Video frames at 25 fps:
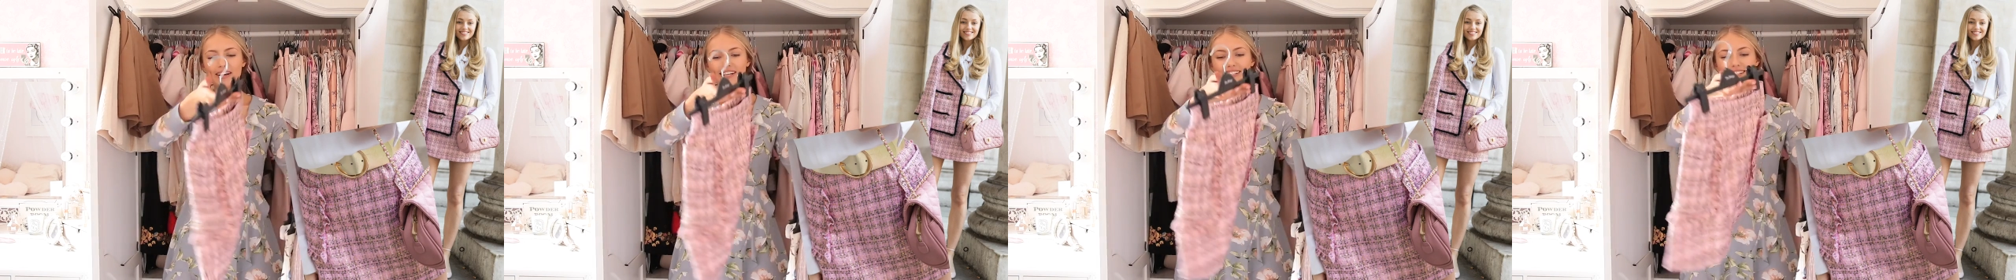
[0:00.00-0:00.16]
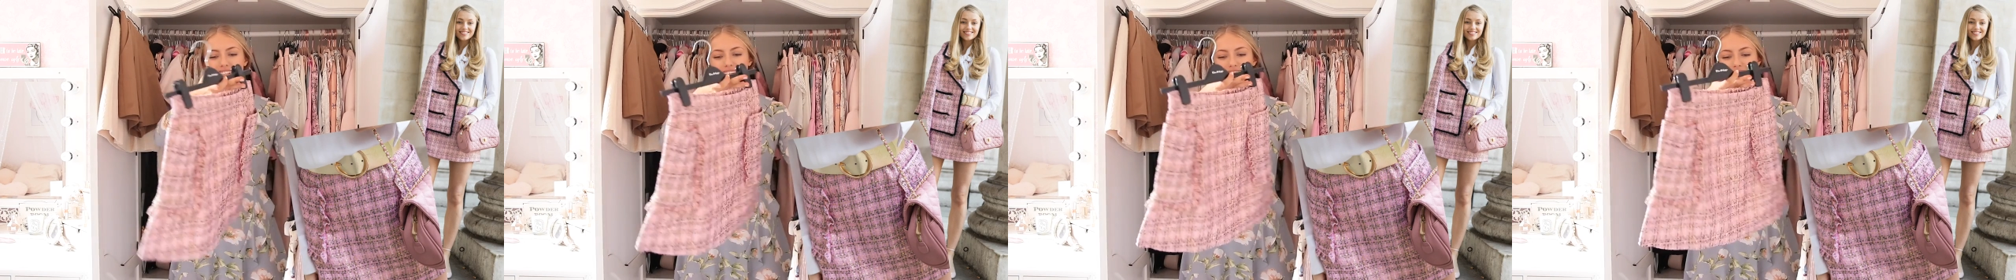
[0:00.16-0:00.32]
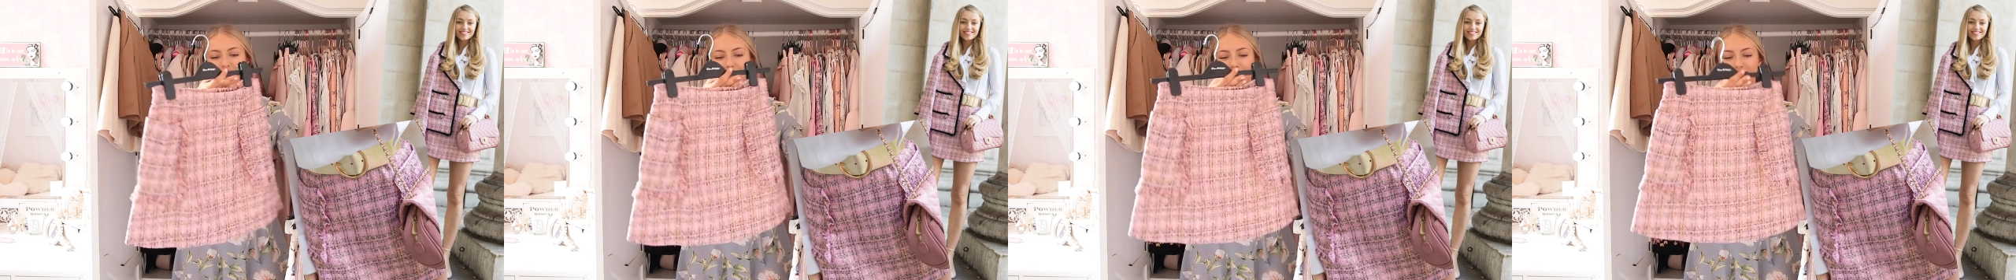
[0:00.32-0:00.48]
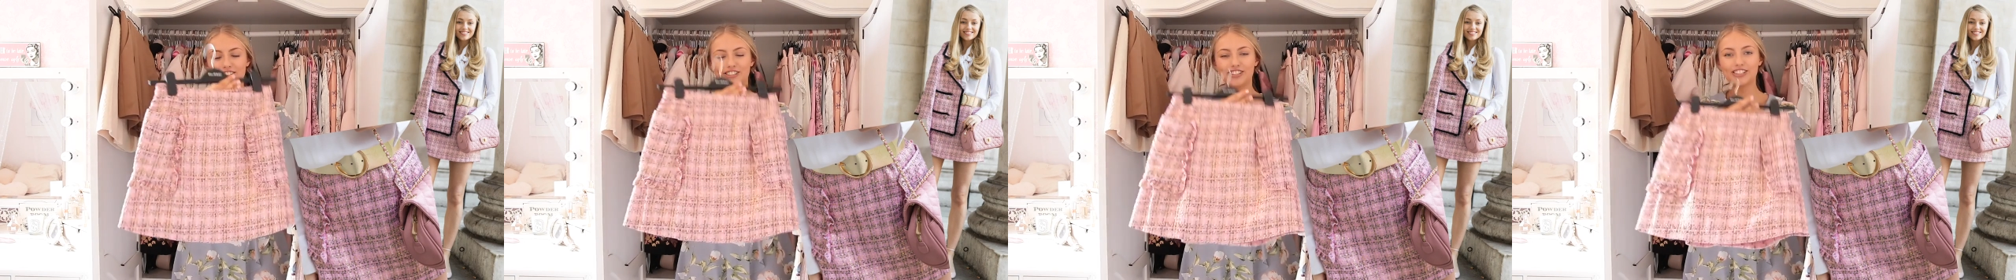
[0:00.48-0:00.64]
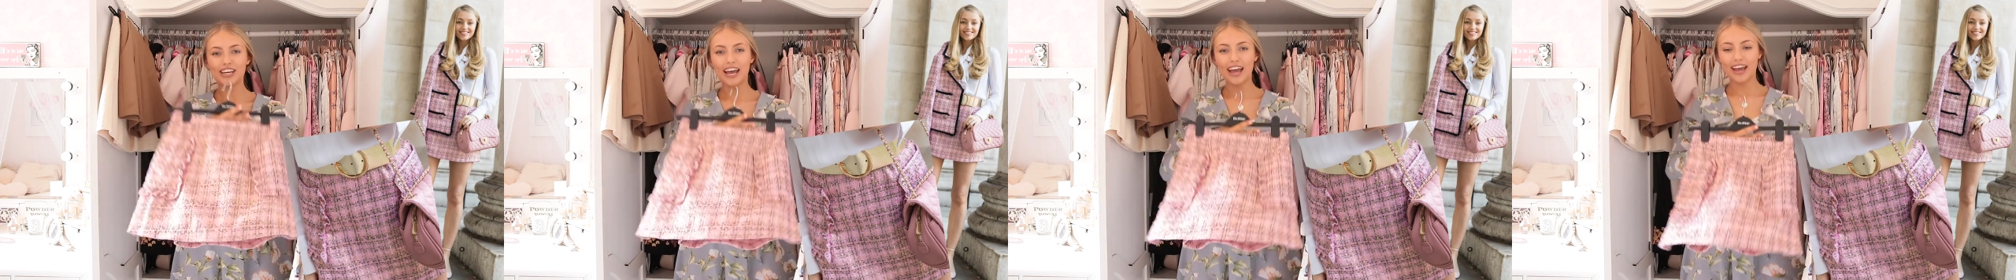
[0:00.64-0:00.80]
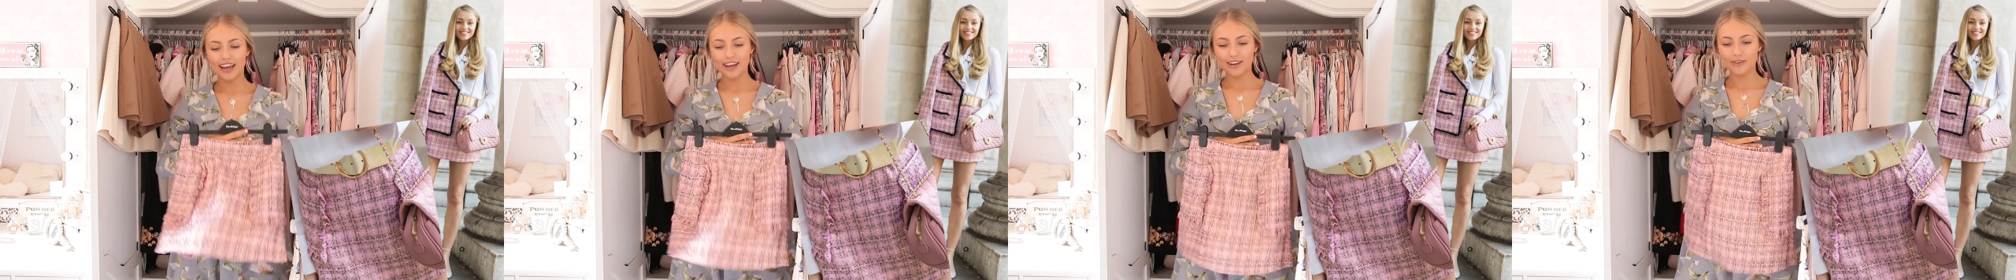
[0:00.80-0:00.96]
by Sister
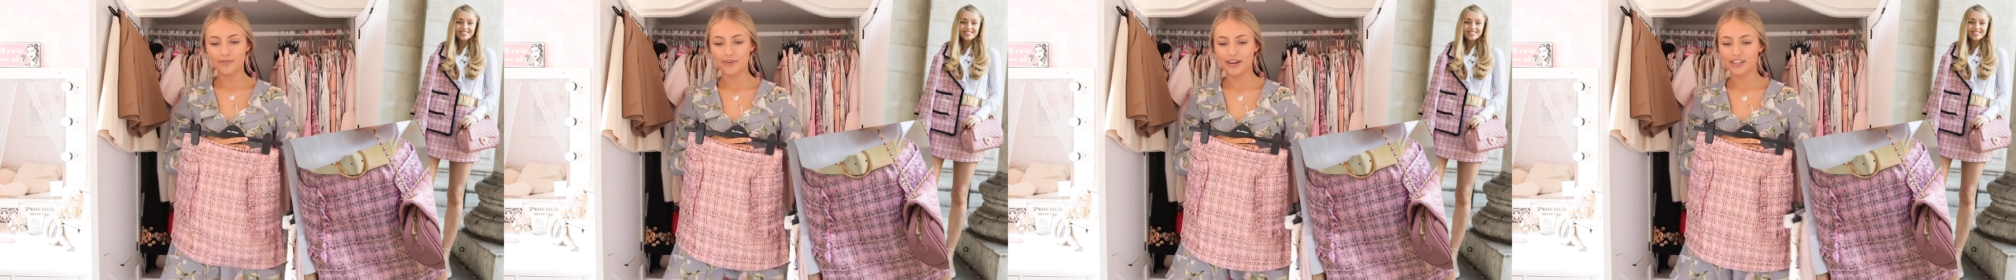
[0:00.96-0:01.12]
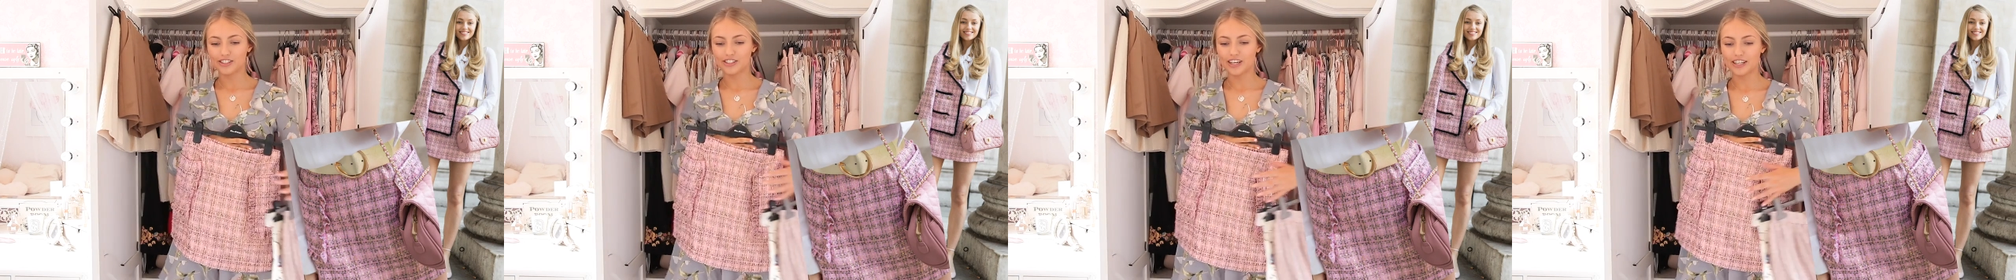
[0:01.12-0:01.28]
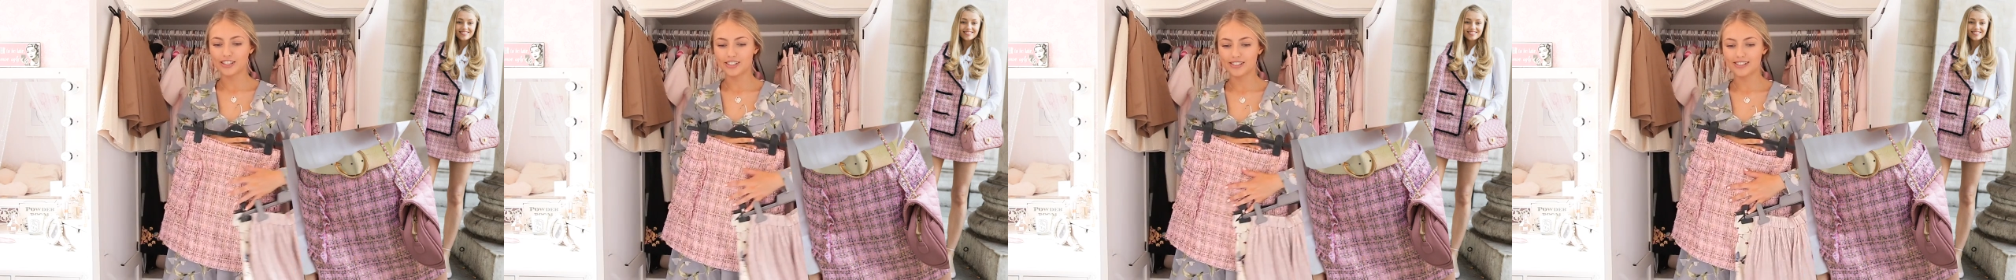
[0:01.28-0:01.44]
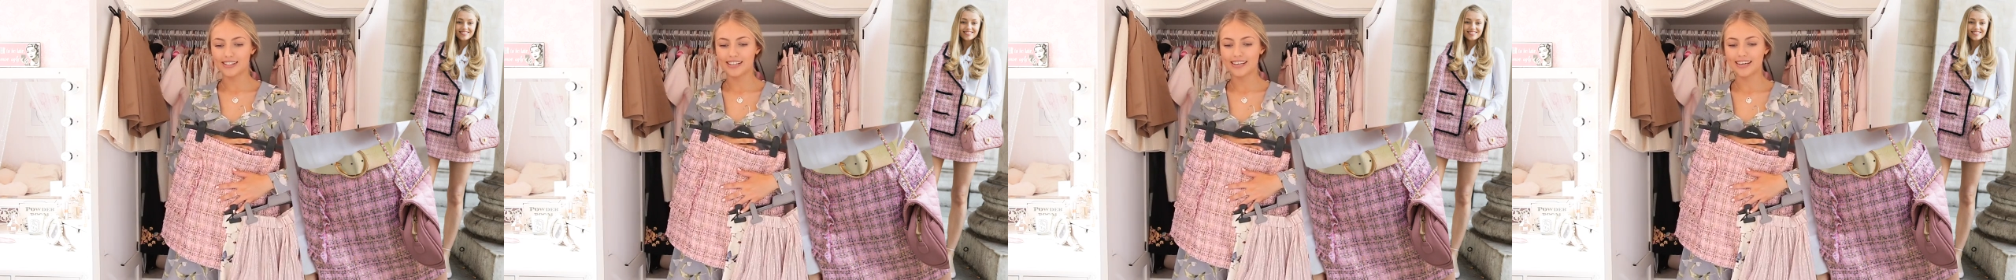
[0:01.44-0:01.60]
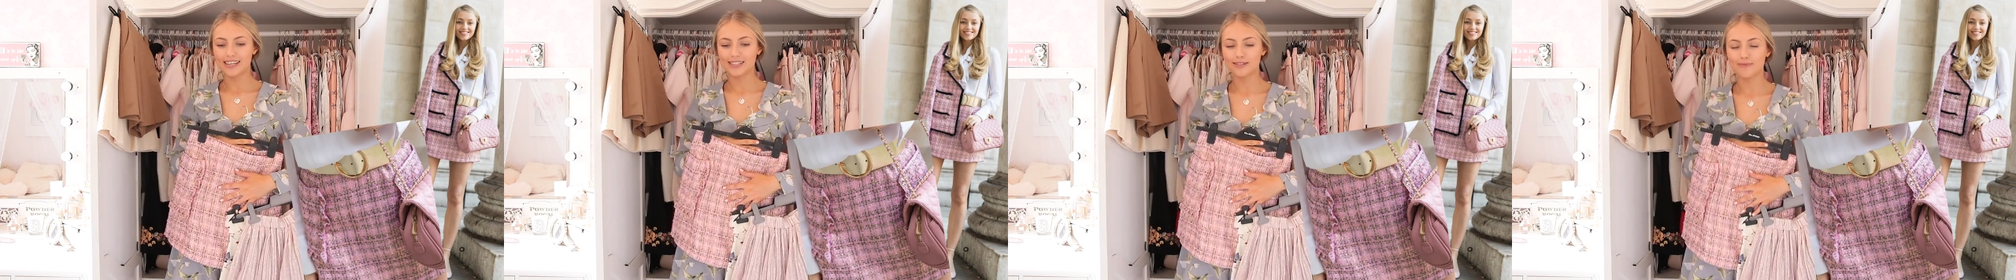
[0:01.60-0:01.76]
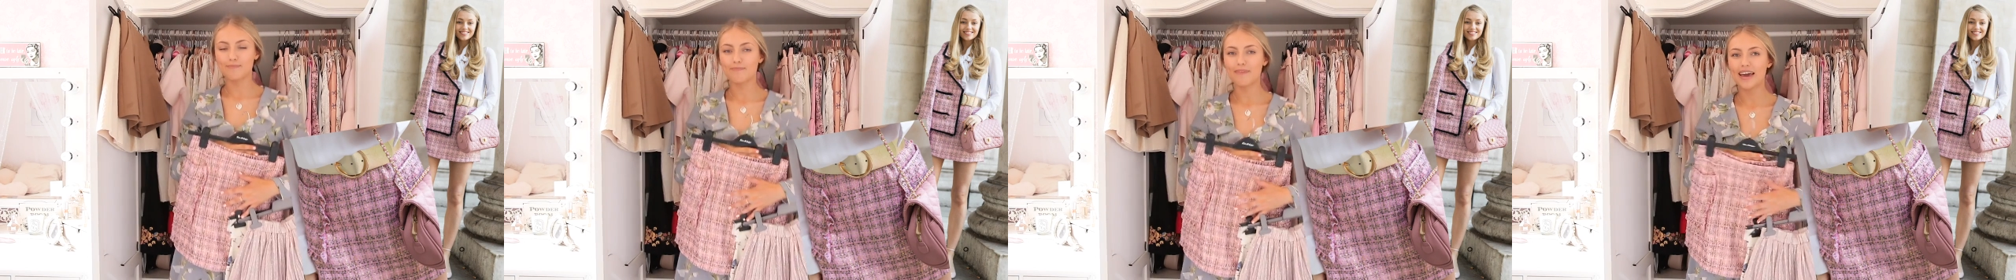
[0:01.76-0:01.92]
Jane, which I just
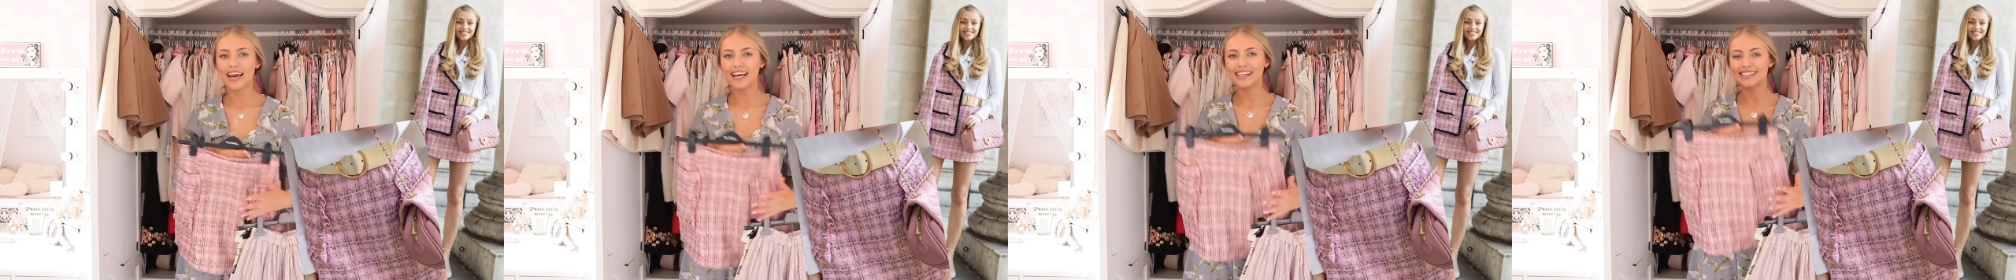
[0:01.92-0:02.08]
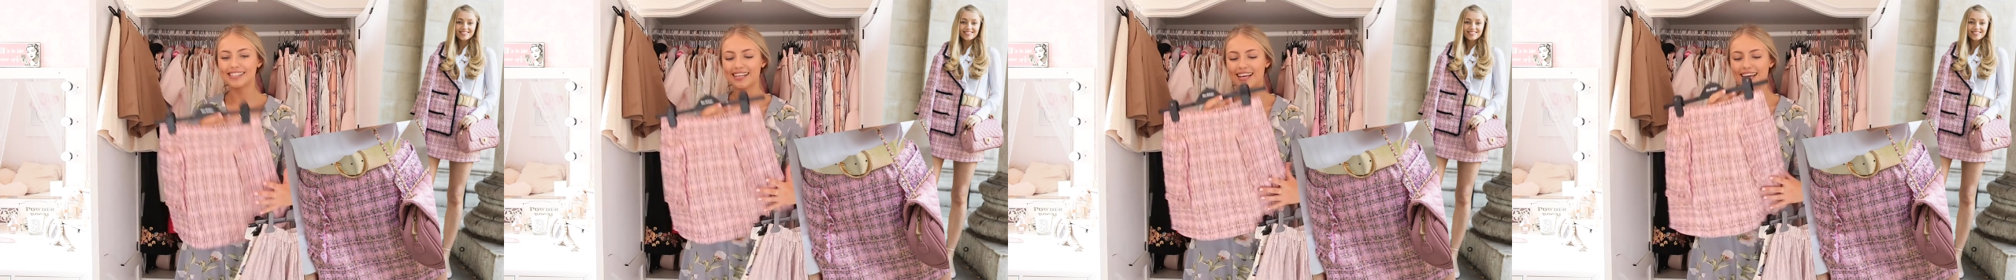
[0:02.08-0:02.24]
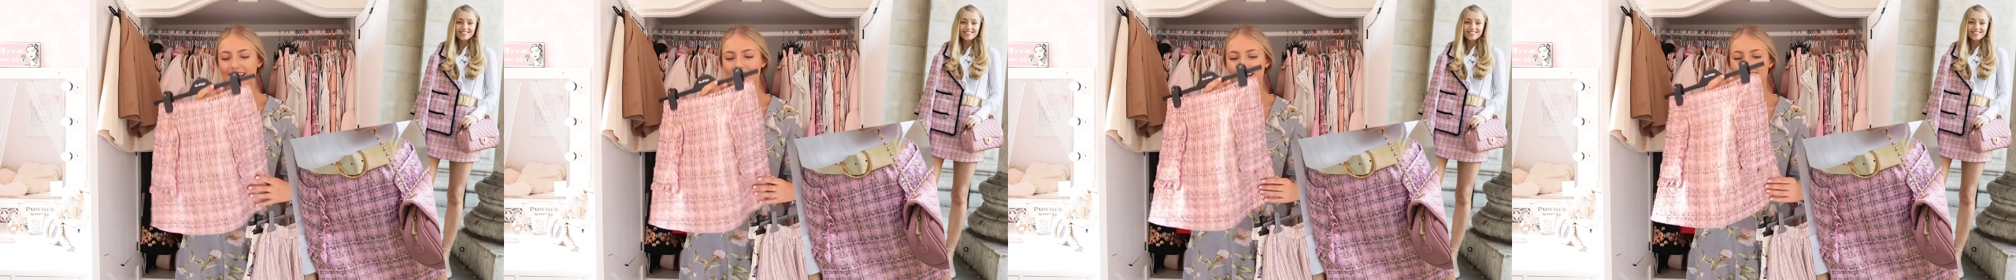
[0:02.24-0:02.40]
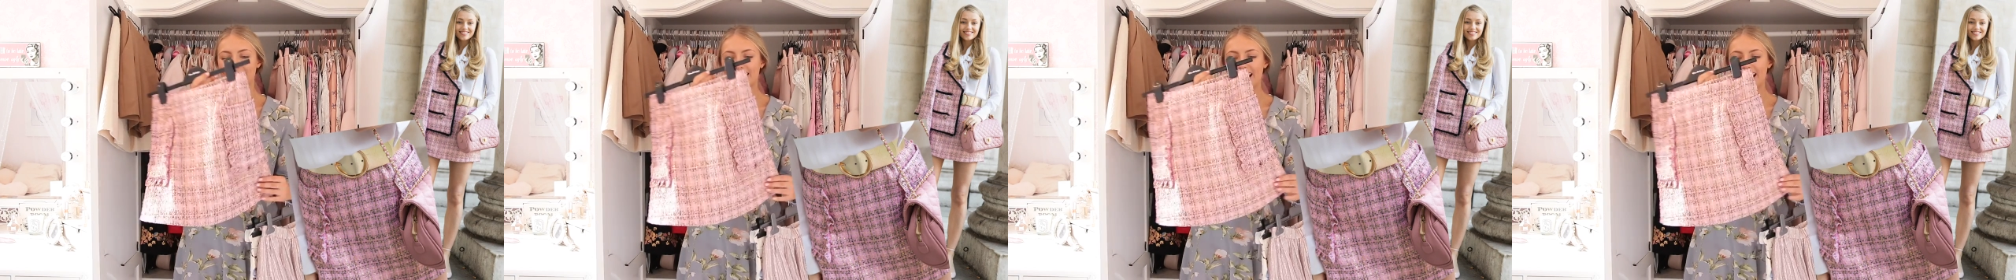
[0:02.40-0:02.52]
think is amazing.